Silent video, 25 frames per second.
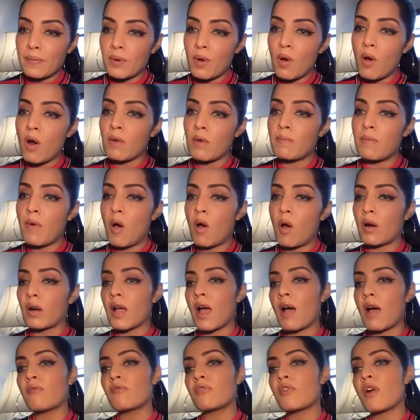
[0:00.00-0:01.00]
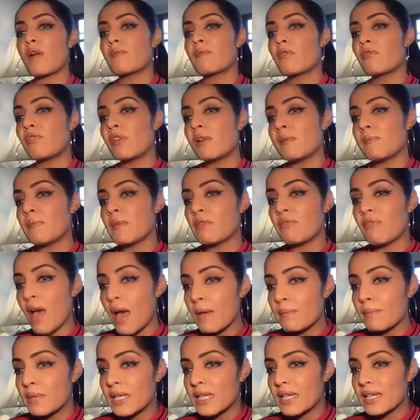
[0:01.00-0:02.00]
or, or come from a filmy
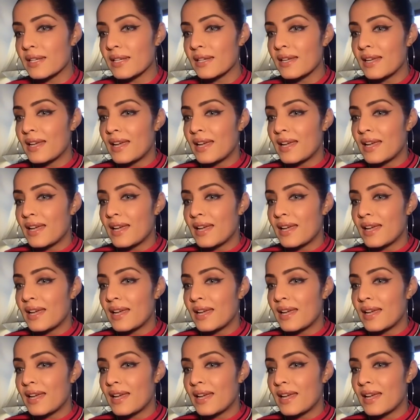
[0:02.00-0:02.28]
family